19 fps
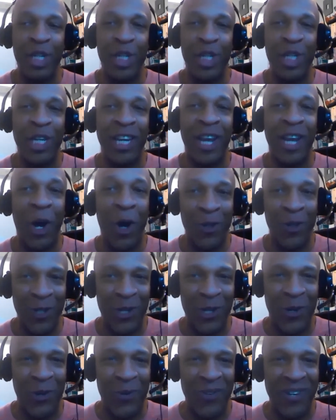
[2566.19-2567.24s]
she
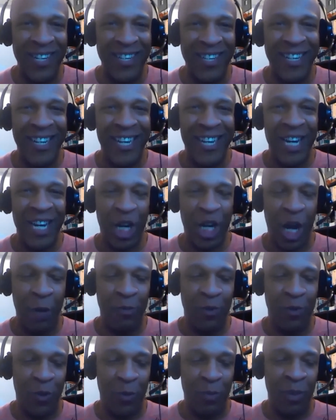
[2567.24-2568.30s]
also
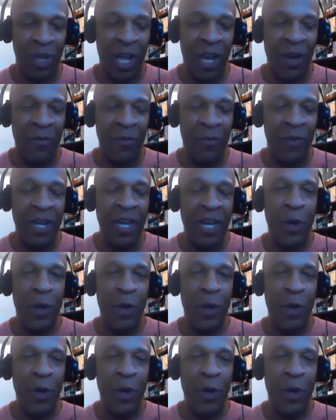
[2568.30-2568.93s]
comes from love.